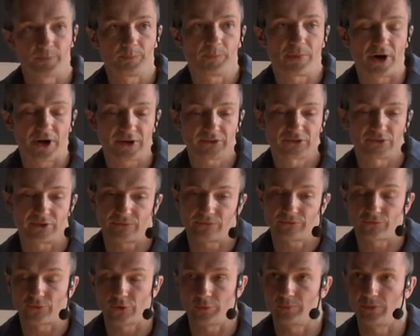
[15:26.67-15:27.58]
partner
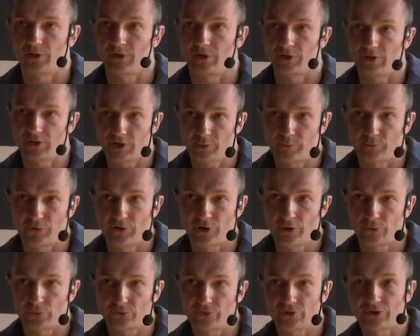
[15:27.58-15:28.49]
from
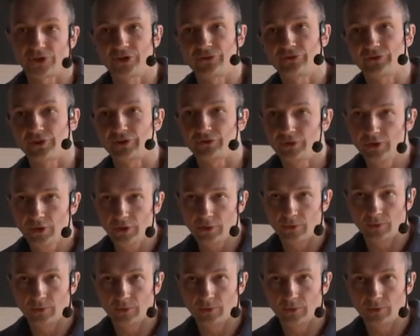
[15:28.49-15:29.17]
abroad, he said,